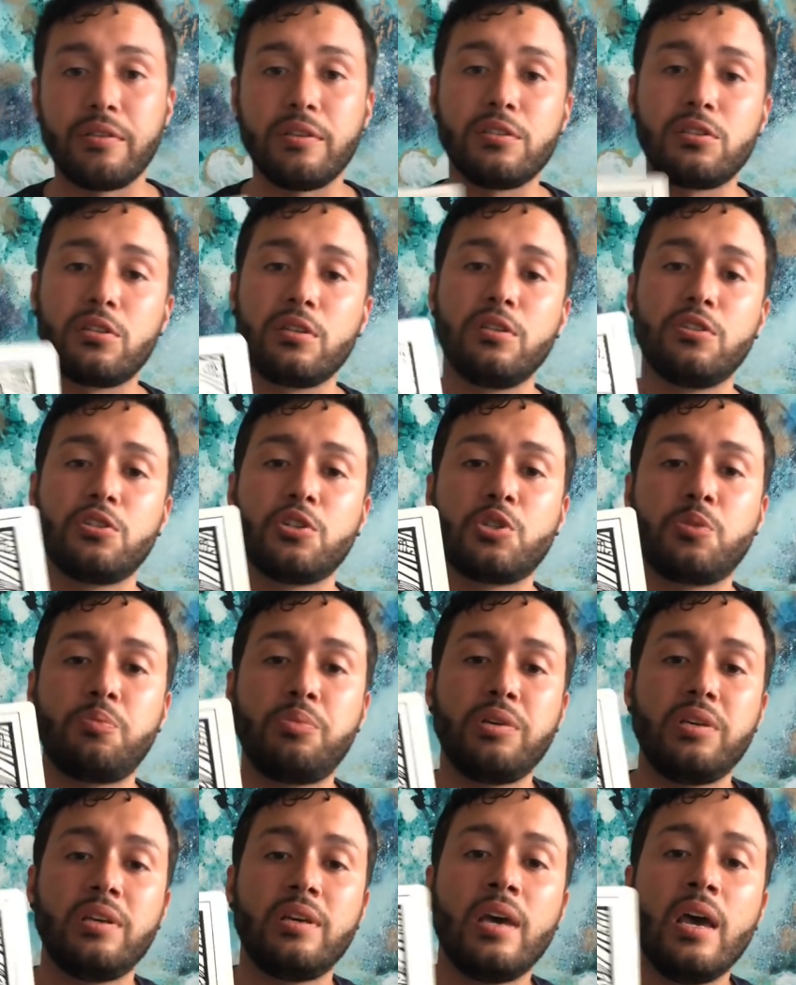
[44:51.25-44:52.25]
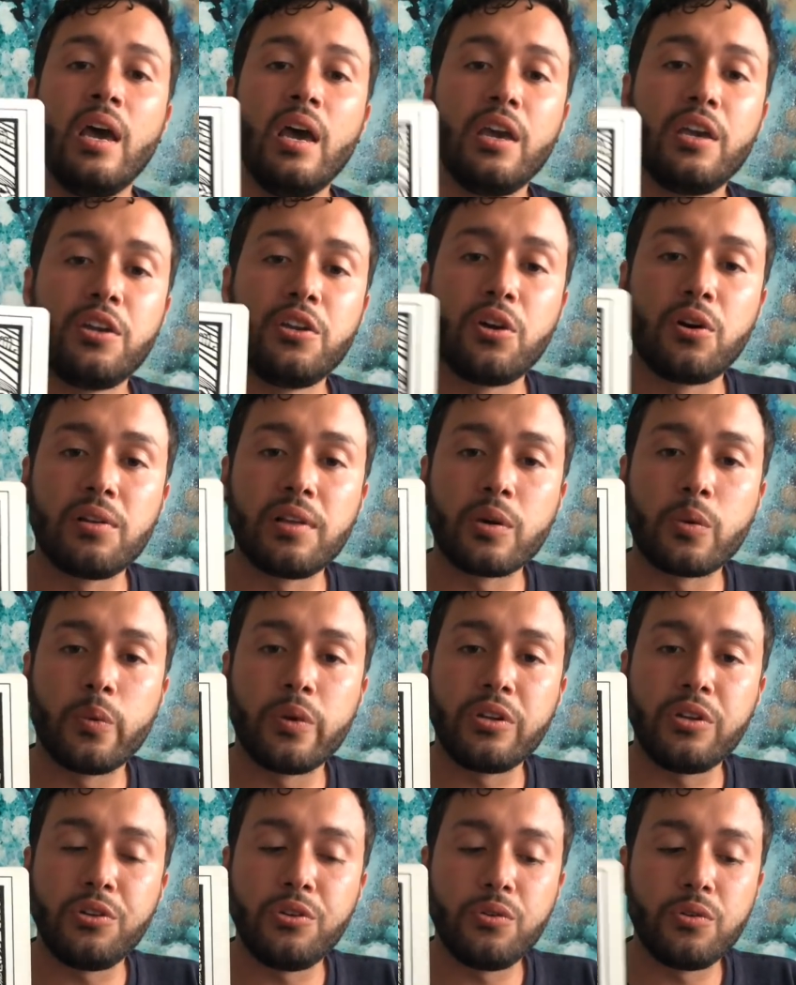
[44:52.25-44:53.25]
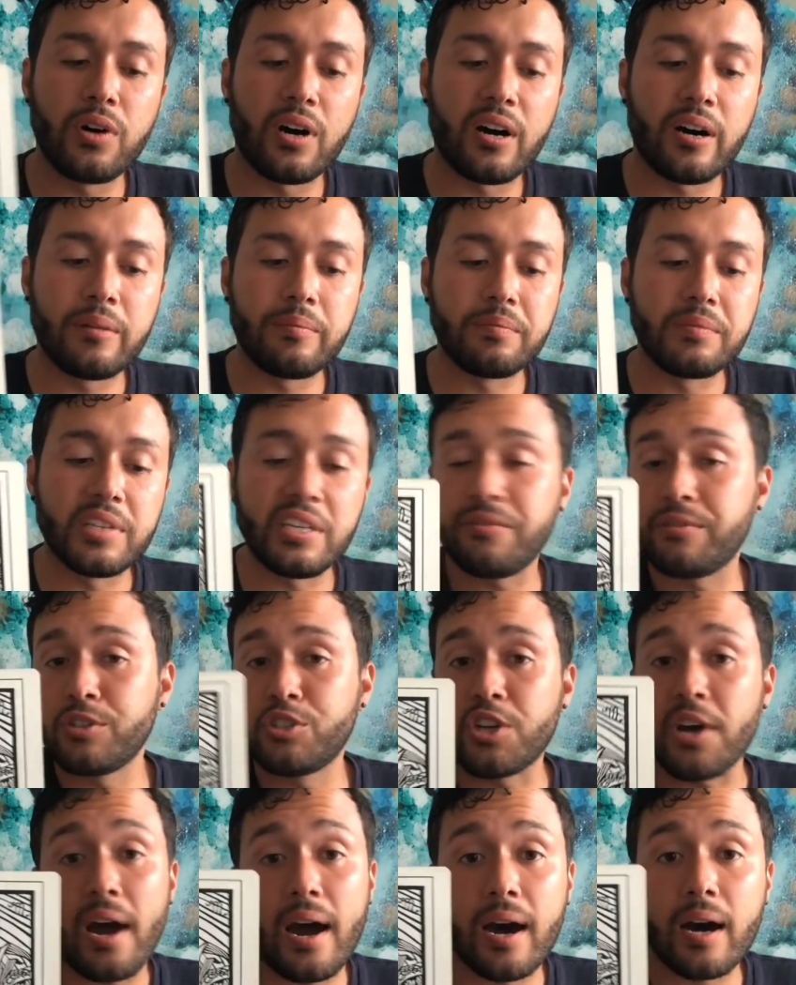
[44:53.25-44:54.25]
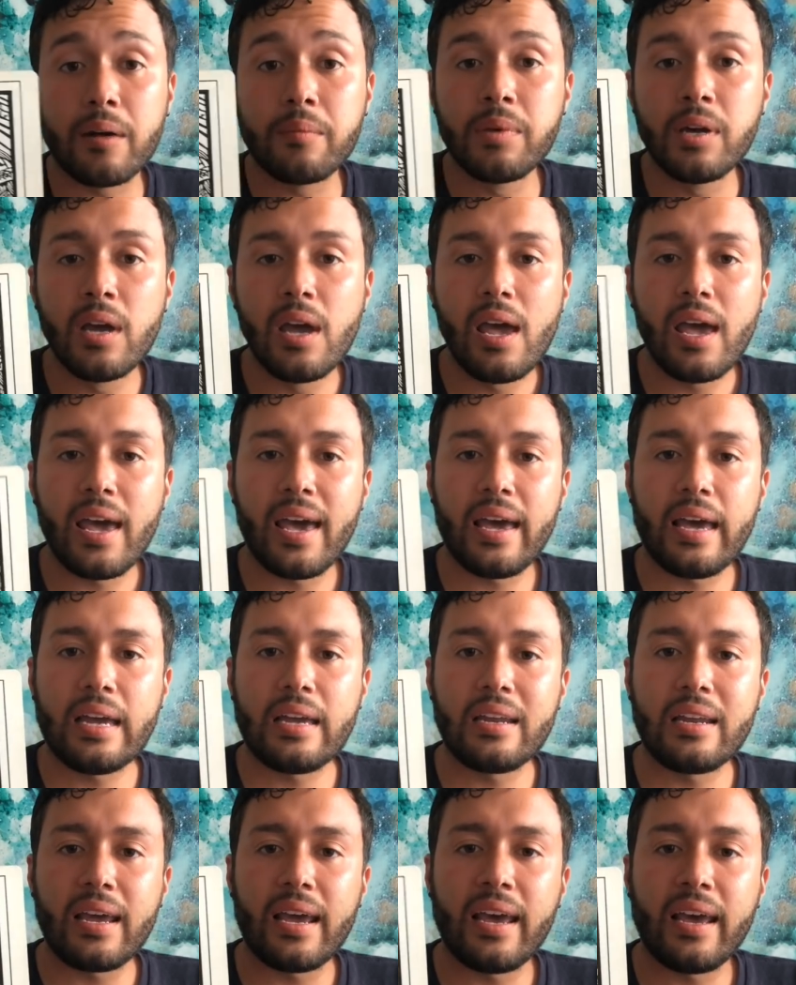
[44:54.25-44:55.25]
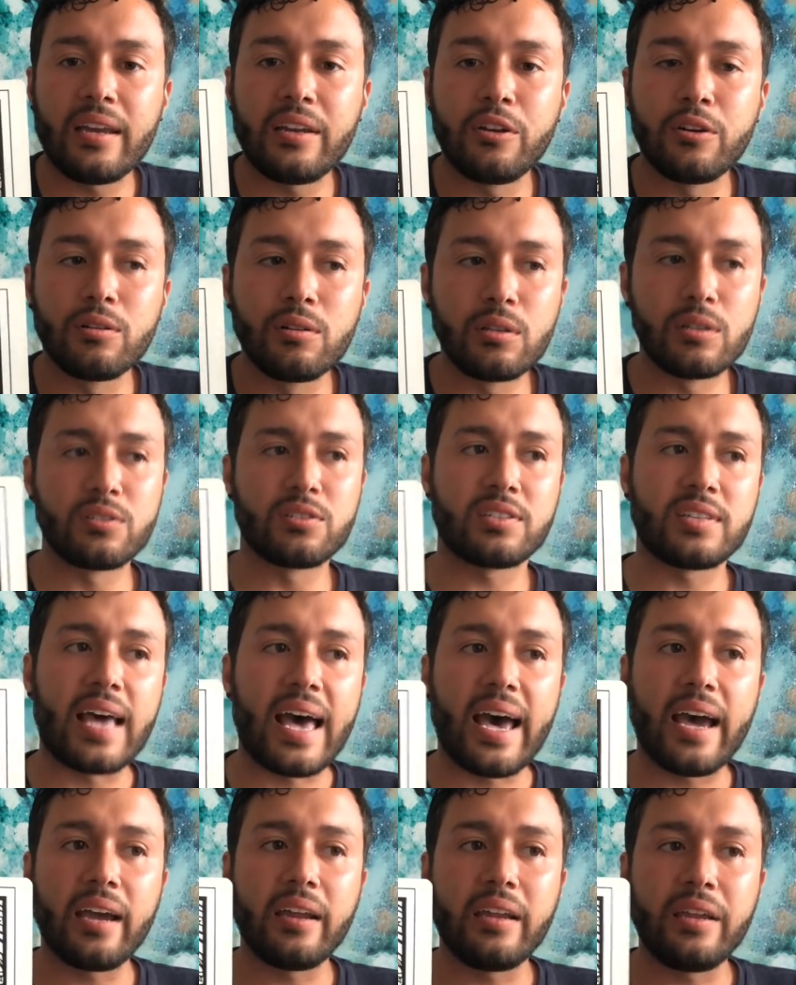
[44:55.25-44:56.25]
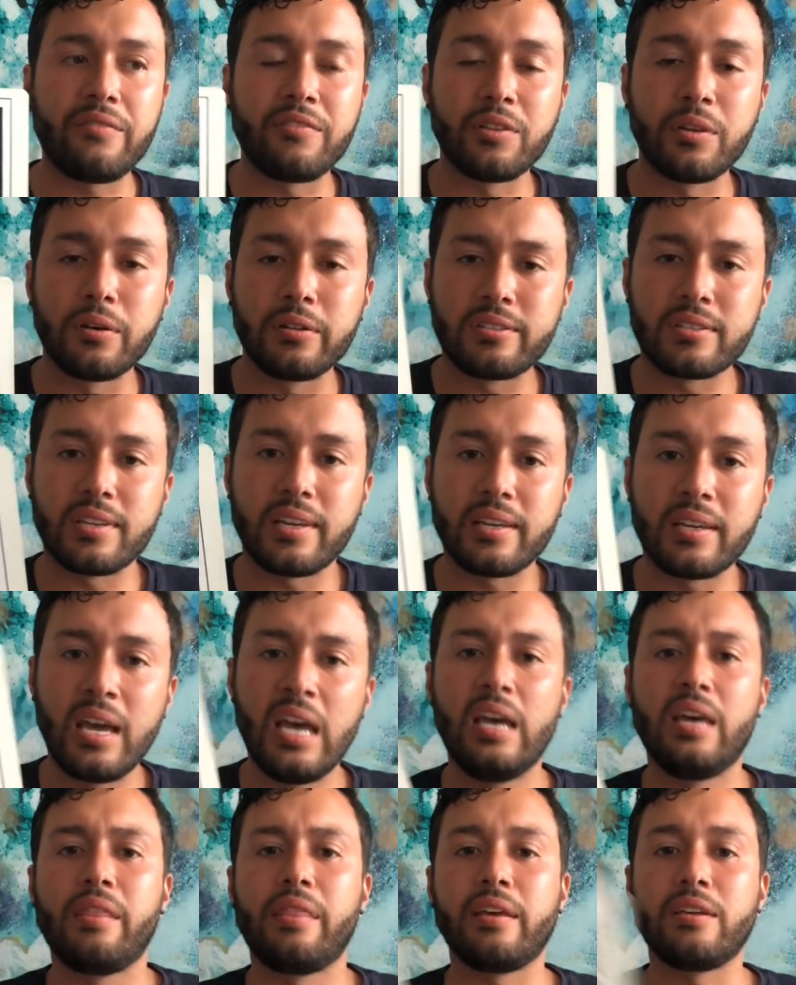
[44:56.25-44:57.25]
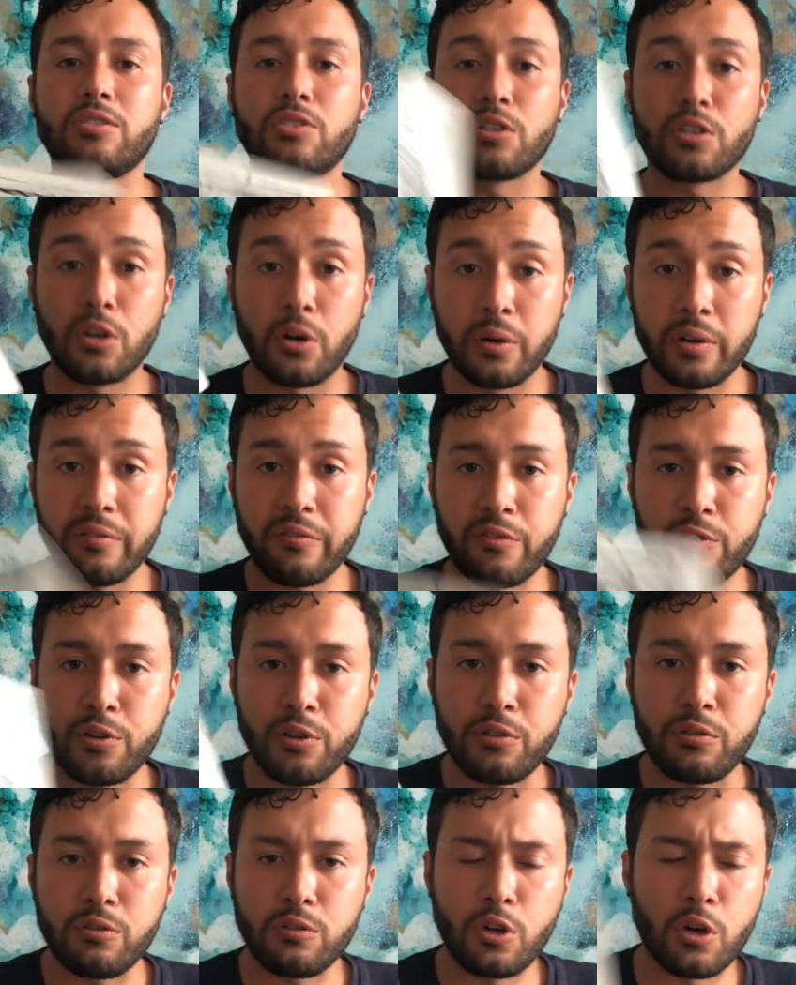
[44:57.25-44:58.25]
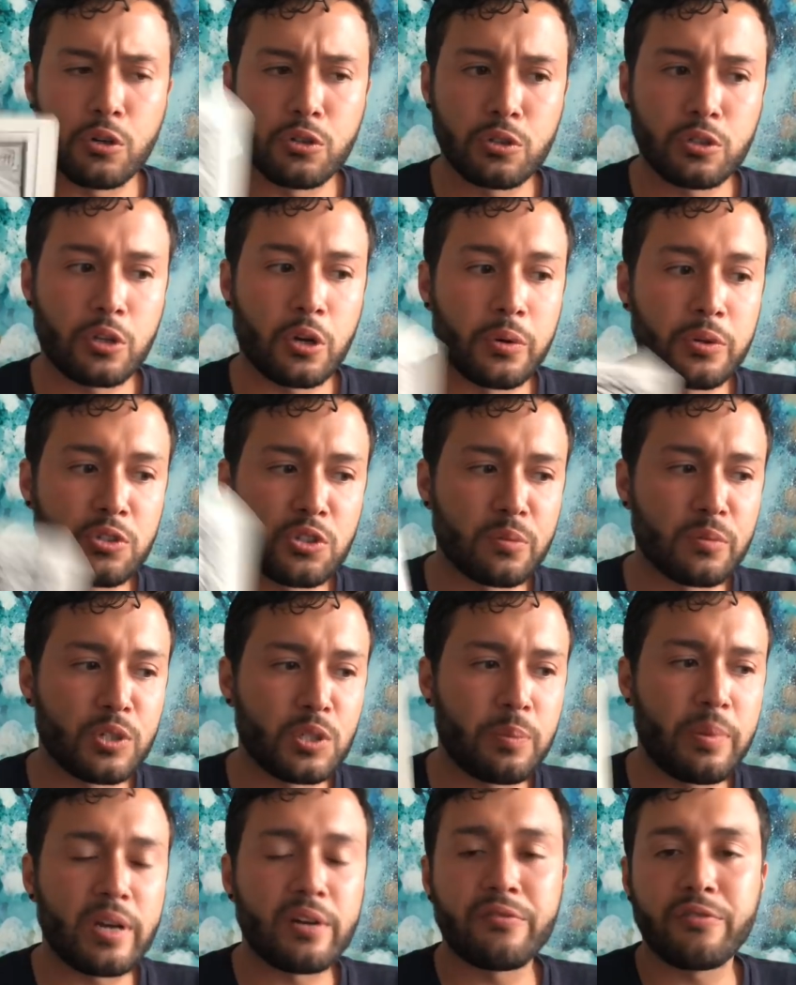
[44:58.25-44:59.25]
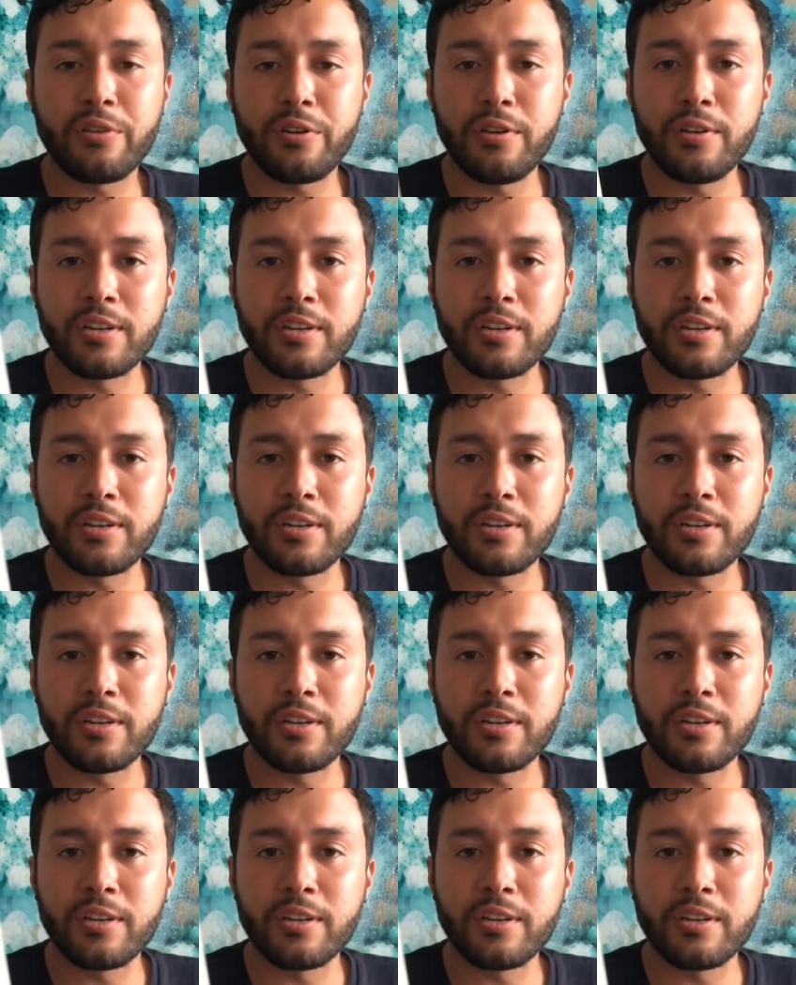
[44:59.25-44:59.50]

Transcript: This could just be, you know, like when you um, leave a job and, and you're a little sad, even though it's like things are going for you, goes, going so much better for you.